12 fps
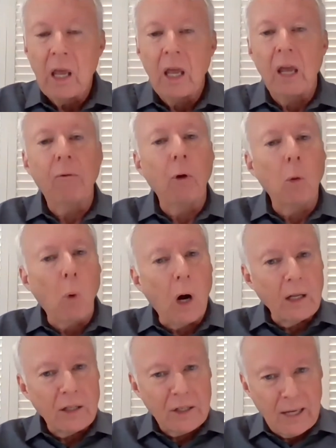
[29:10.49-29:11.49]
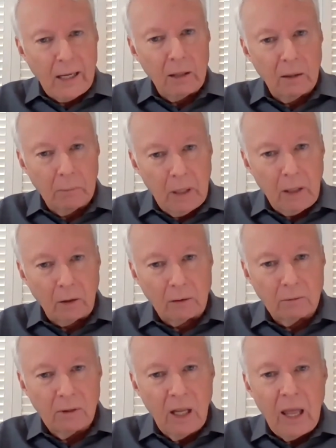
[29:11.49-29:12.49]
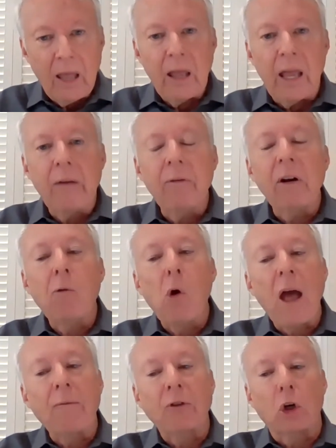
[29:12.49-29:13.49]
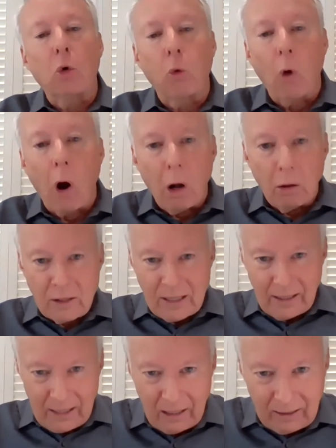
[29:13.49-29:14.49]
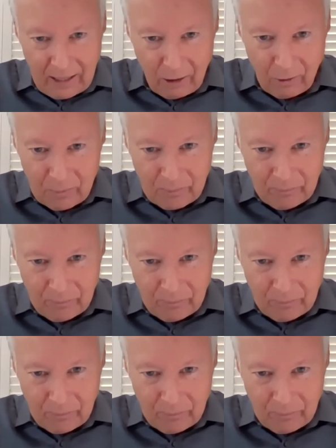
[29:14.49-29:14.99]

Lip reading: If we want to stay in the middle, even if we have to crawl to get there,